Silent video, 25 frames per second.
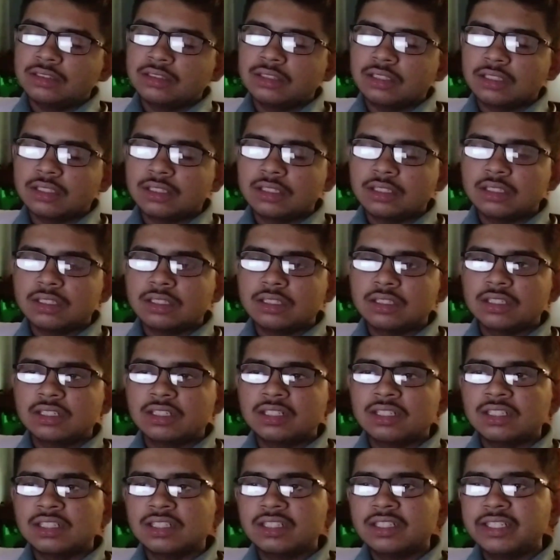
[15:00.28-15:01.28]

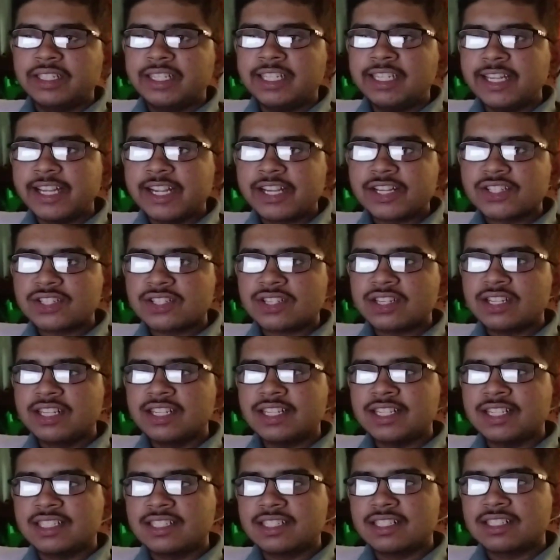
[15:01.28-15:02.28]
The election
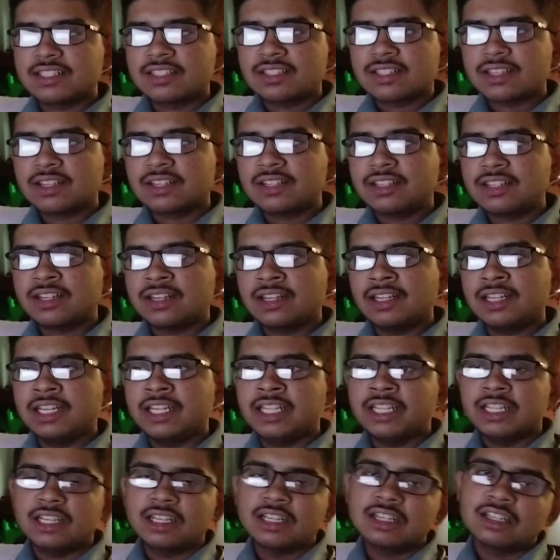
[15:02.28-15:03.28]
is
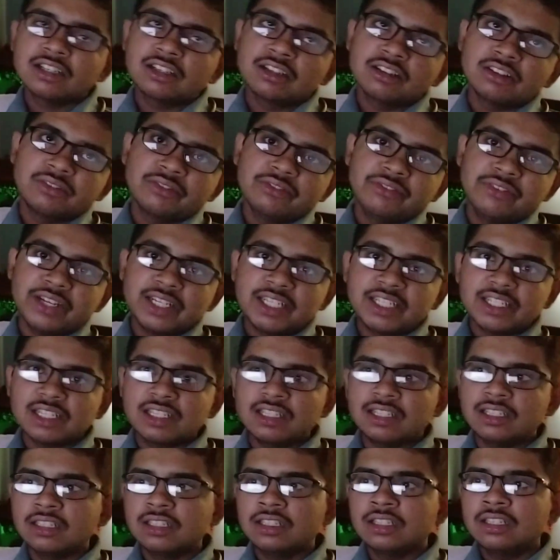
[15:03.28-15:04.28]
certainly a
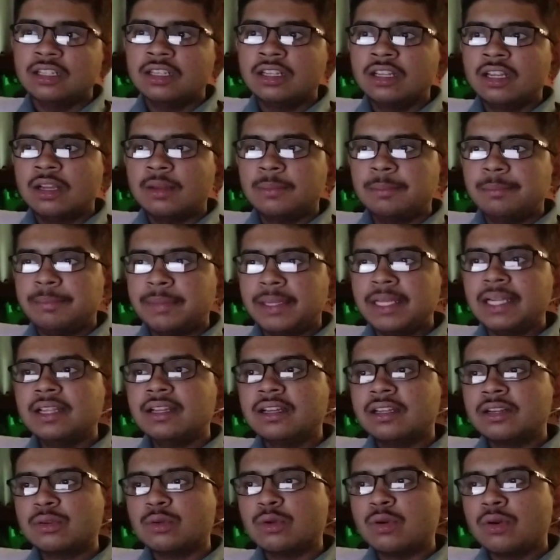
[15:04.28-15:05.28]
vital
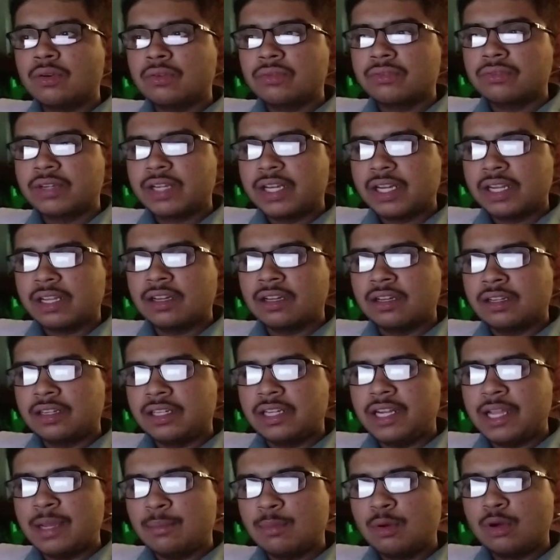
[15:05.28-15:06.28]
pillar of
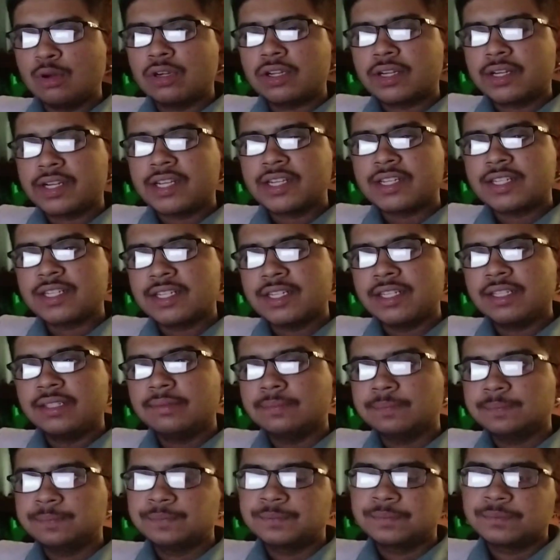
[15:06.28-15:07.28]
democracy.
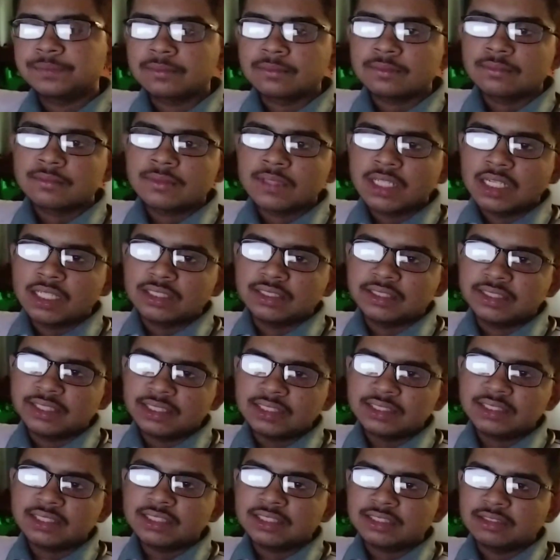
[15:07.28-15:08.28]

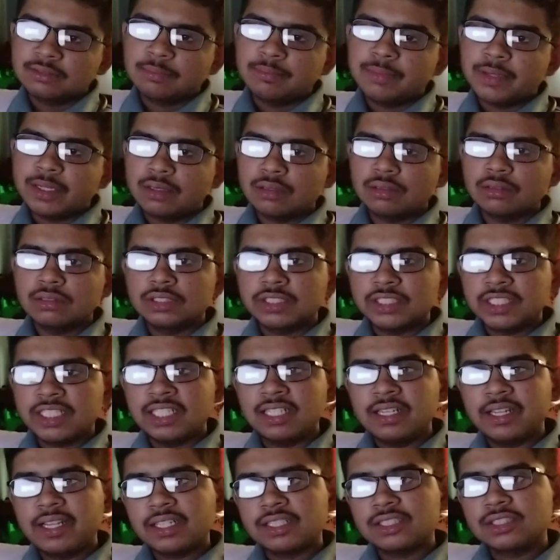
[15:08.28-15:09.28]
This is because
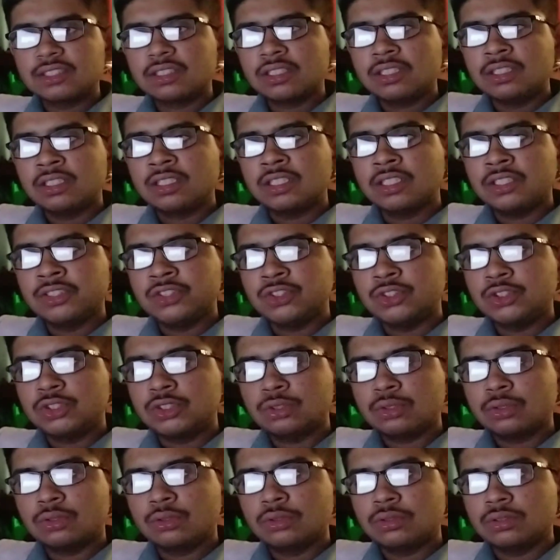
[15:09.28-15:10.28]
election
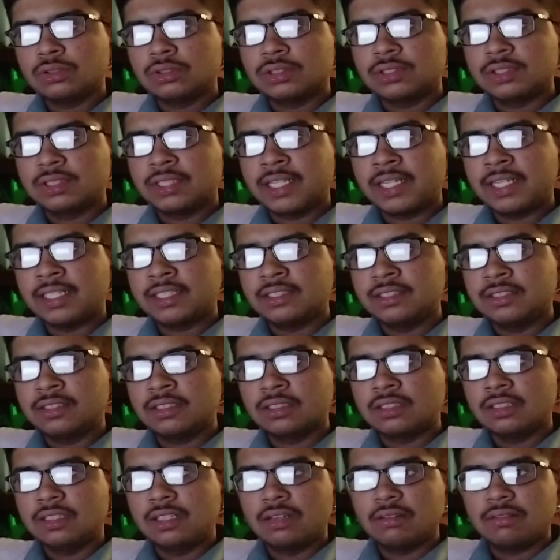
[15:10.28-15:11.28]
ensures that
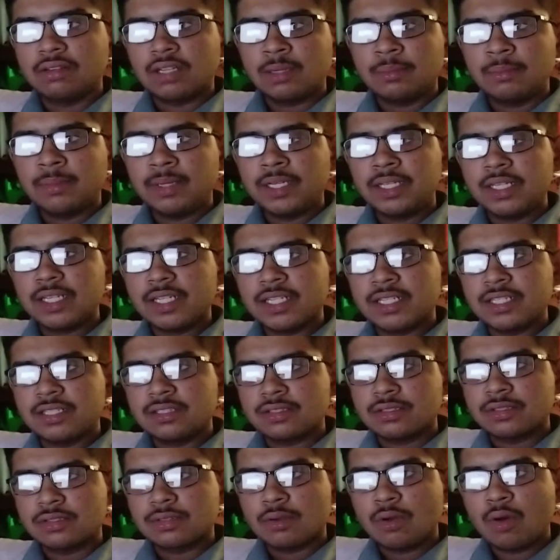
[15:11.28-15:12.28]
the government
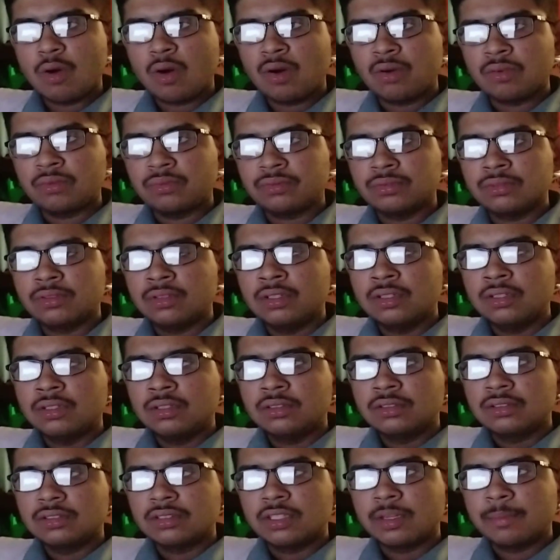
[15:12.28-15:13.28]
is of
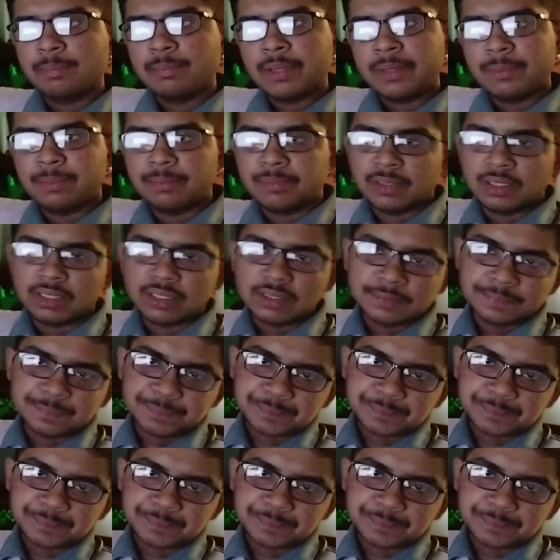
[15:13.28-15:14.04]
the people,